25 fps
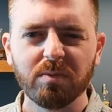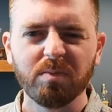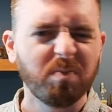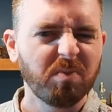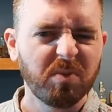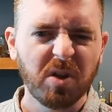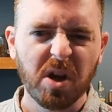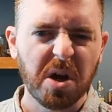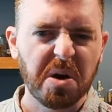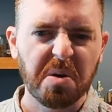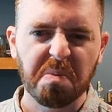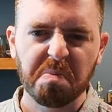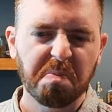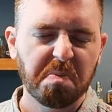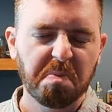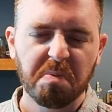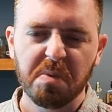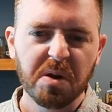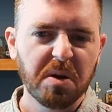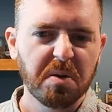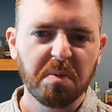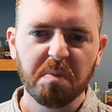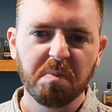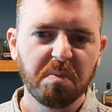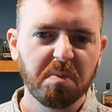No.
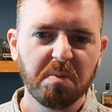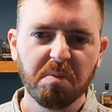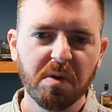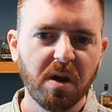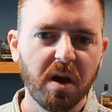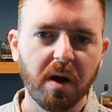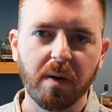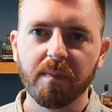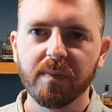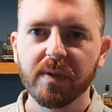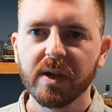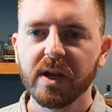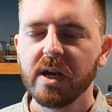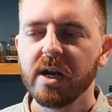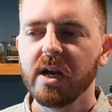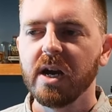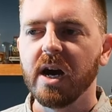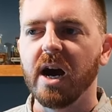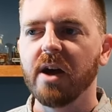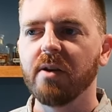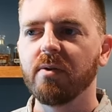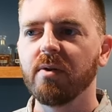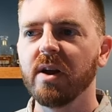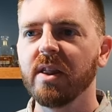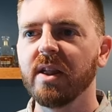No.
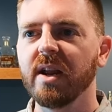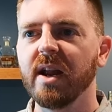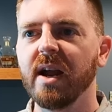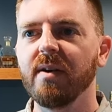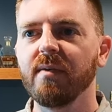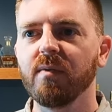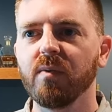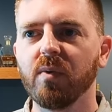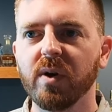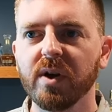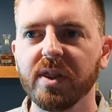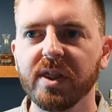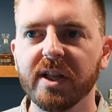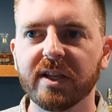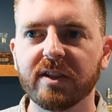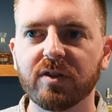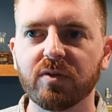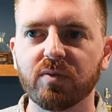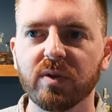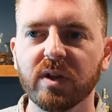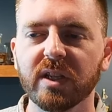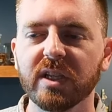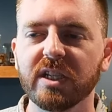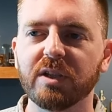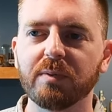I'd rather have one that's
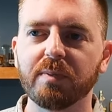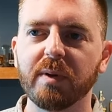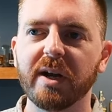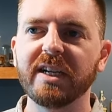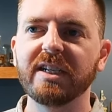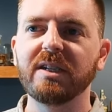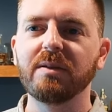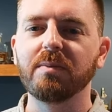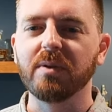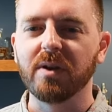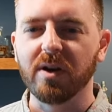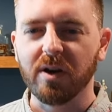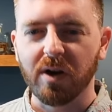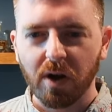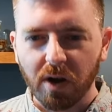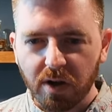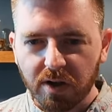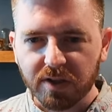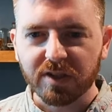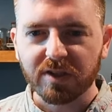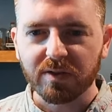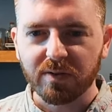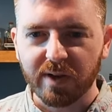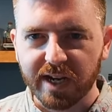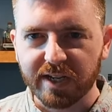really spicy but
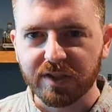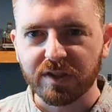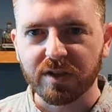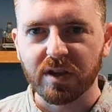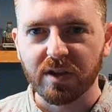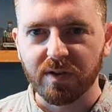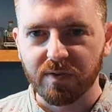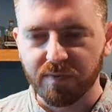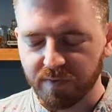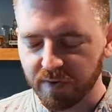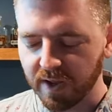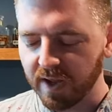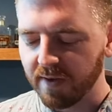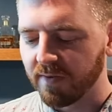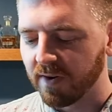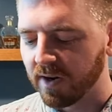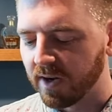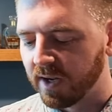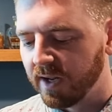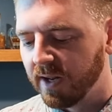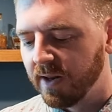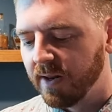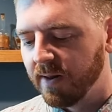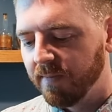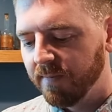also has good flavor.
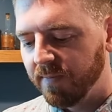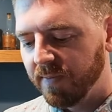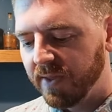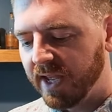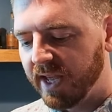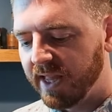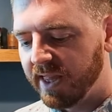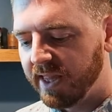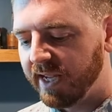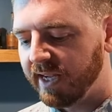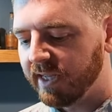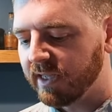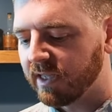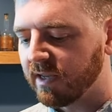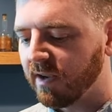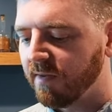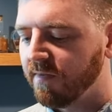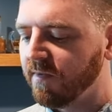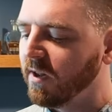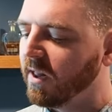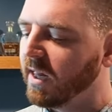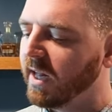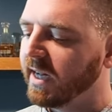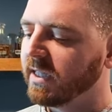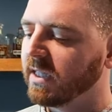And this, I
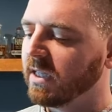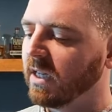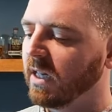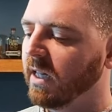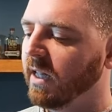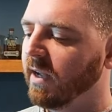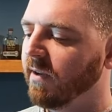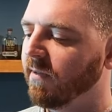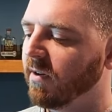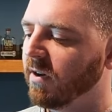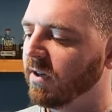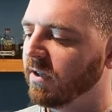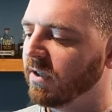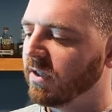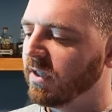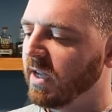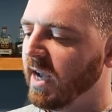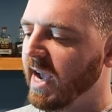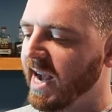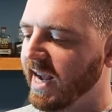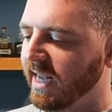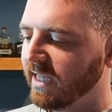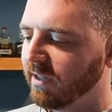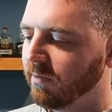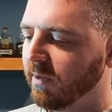feel like, delivers the
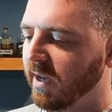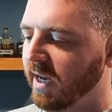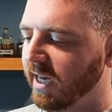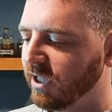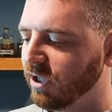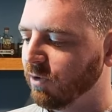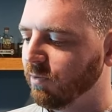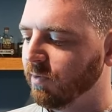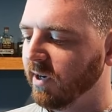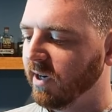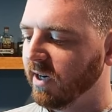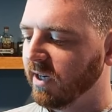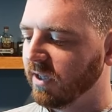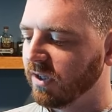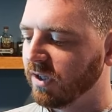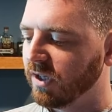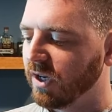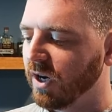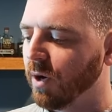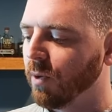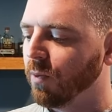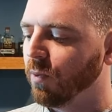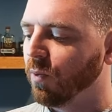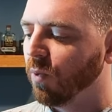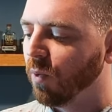hazmat experience that
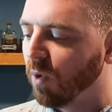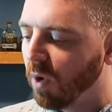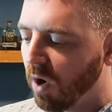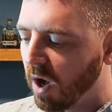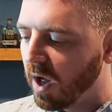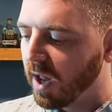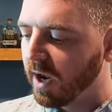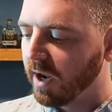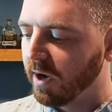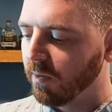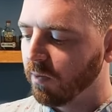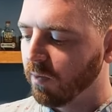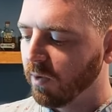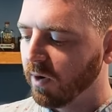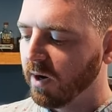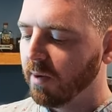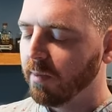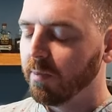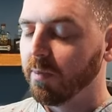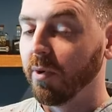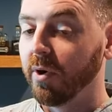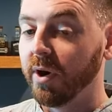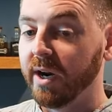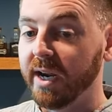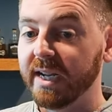I wanted, where
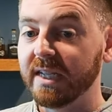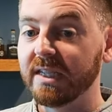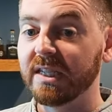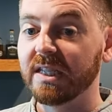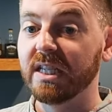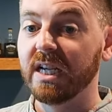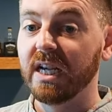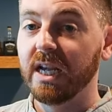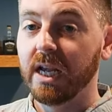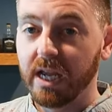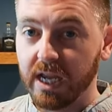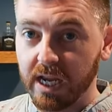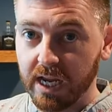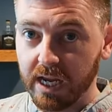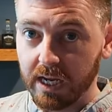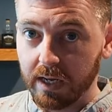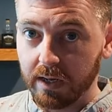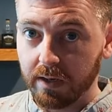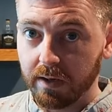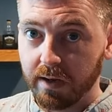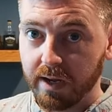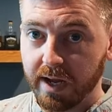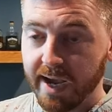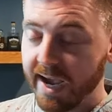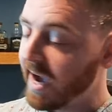it brings the heat.
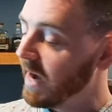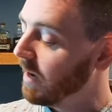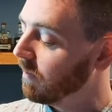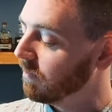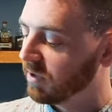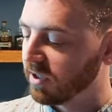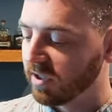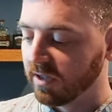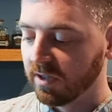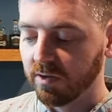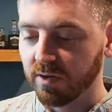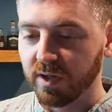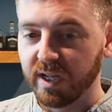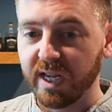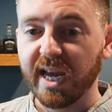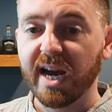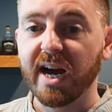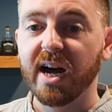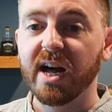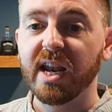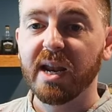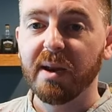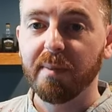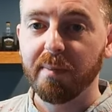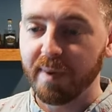Absolutely,
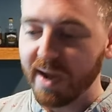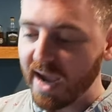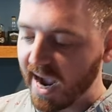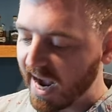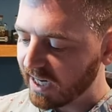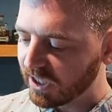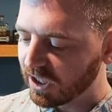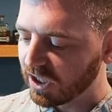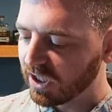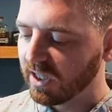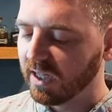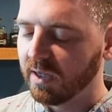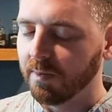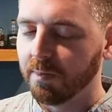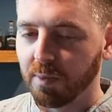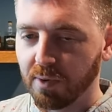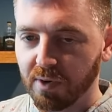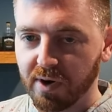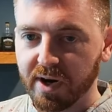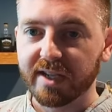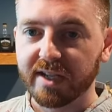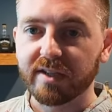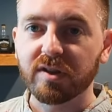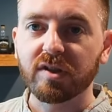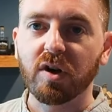unabashedly
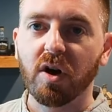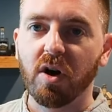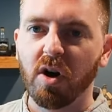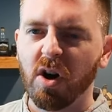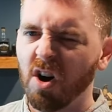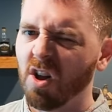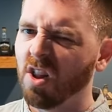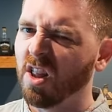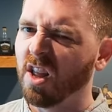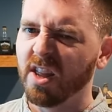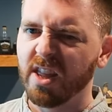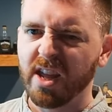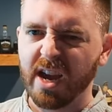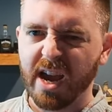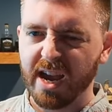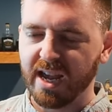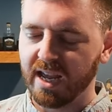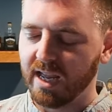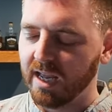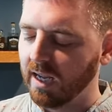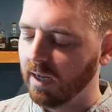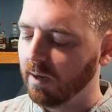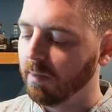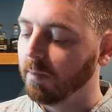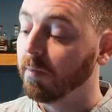brings all of that
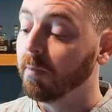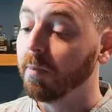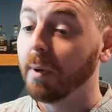heat.